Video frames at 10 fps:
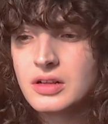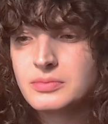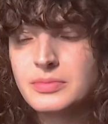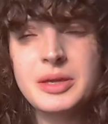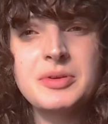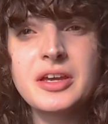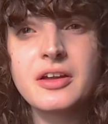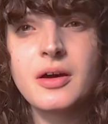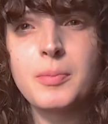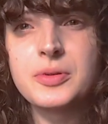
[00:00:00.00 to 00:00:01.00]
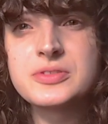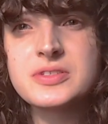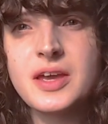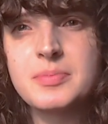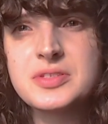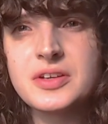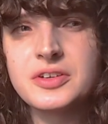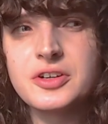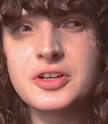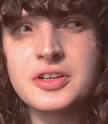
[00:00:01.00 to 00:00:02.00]
maybe a couple steps
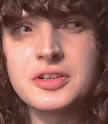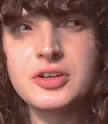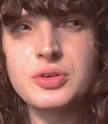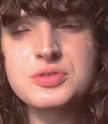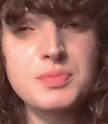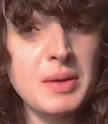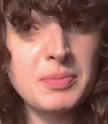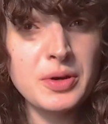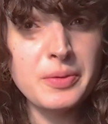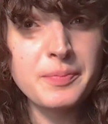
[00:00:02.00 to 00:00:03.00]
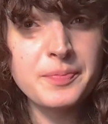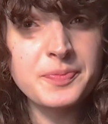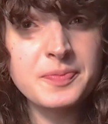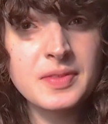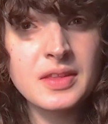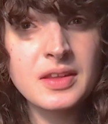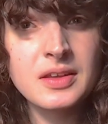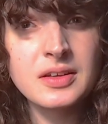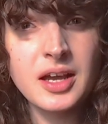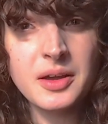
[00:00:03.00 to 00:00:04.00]
under a ghost pepper,
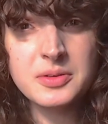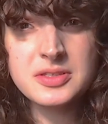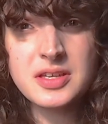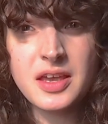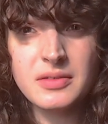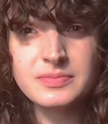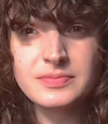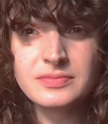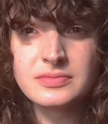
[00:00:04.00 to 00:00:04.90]
I would say.